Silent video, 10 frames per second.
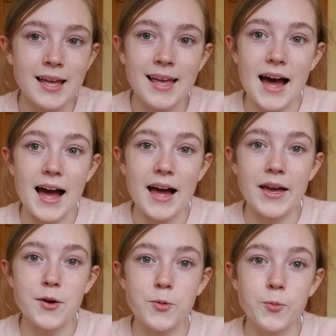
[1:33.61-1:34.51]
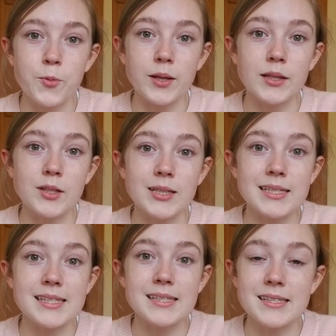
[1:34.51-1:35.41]
I will
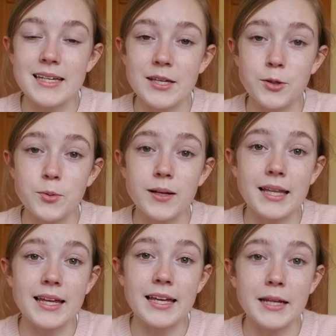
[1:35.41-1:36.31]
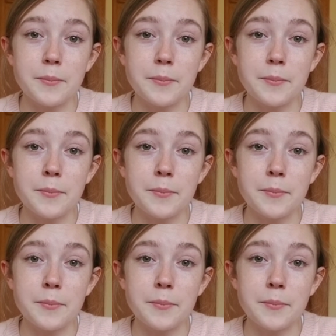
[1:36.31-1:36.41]
see you in a